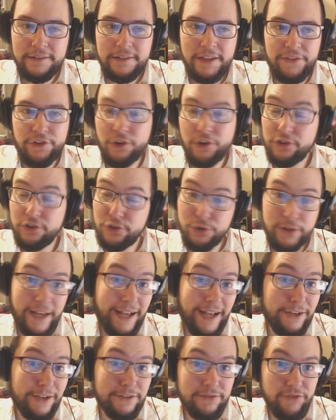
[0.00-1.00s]
If you've got
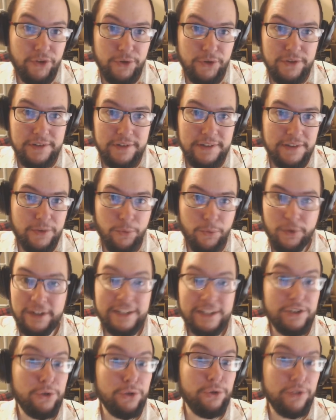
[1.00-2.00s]
2,000 viewers, it's a 1
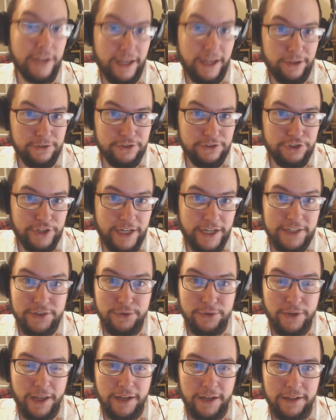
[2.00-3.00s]
in 2,000 chance
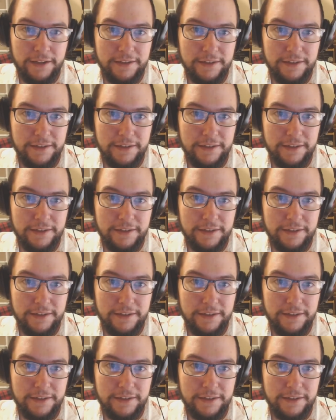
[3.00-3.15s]
you'll get it.